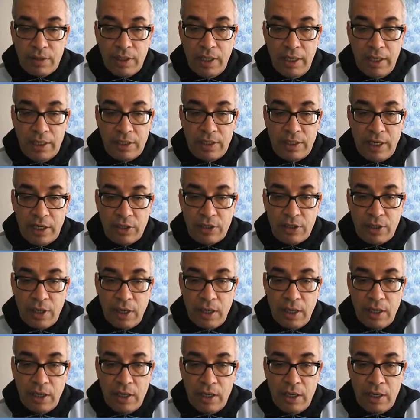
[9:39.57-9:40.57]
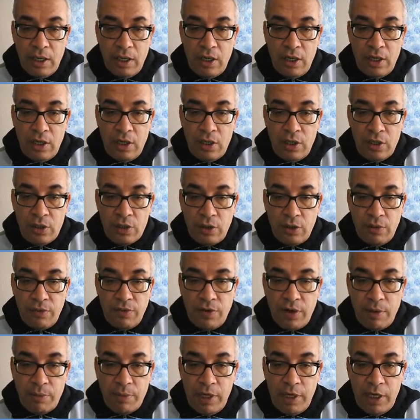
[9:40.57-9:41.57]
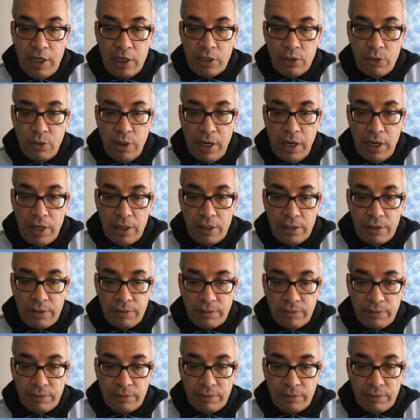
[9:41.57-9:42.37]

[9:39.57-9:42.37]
etc. So from here to here,